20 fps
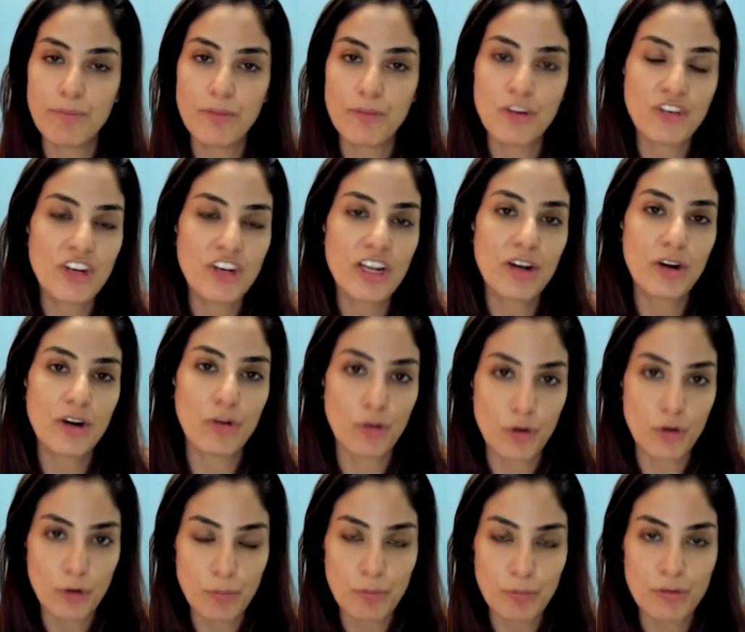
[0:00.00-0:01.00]
the Shia
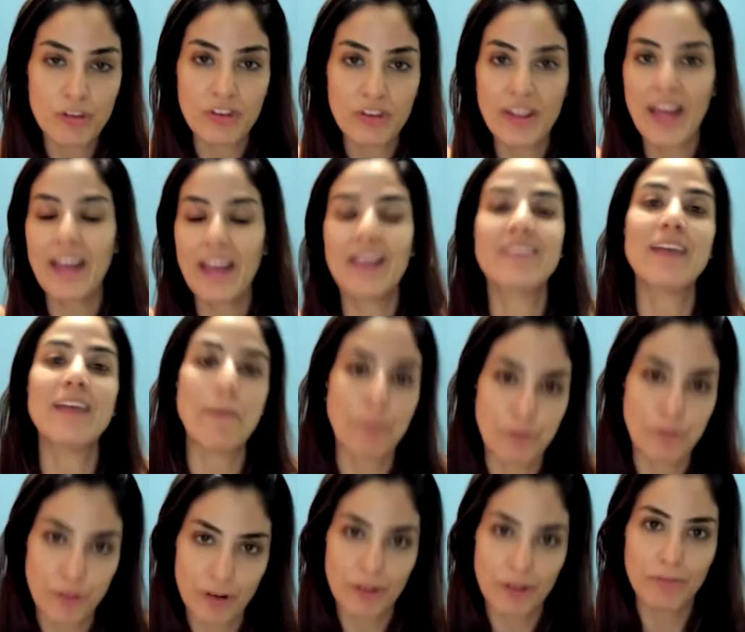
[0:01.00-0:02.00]
groups, that,
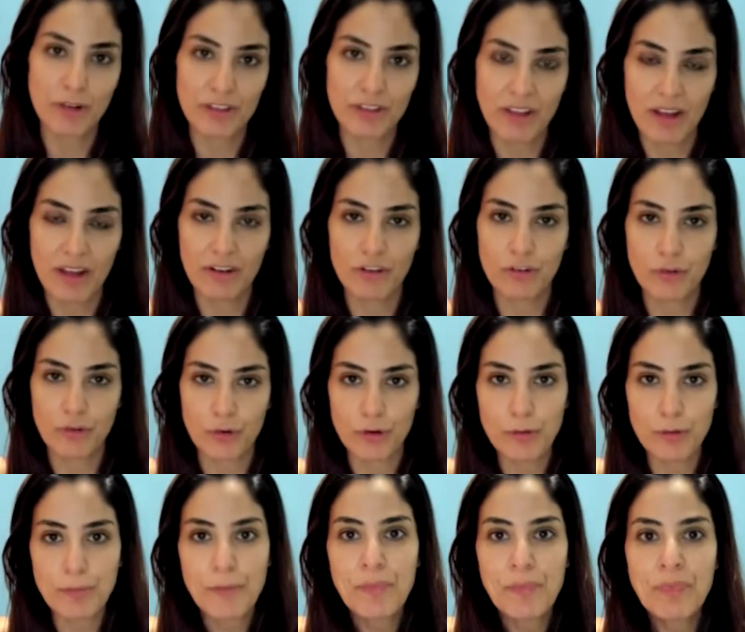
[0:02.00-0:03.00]
except for Muqtada's
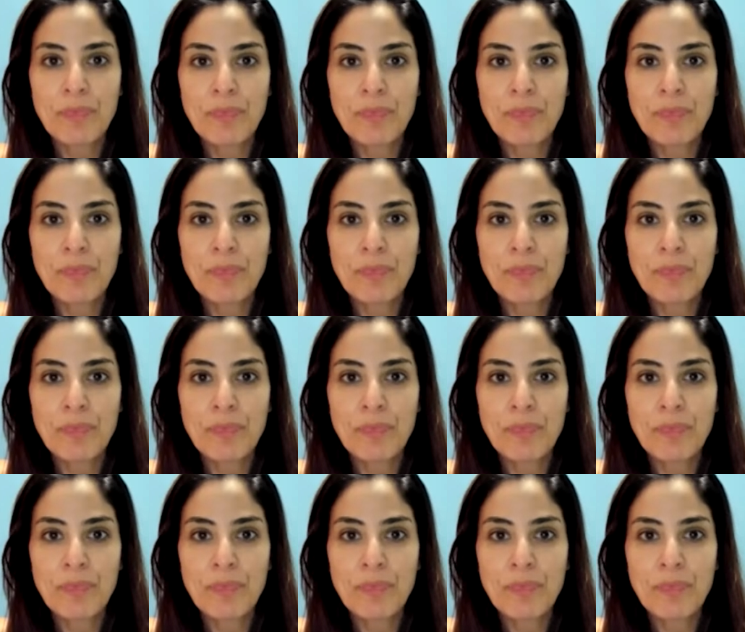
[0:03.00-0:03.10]
group,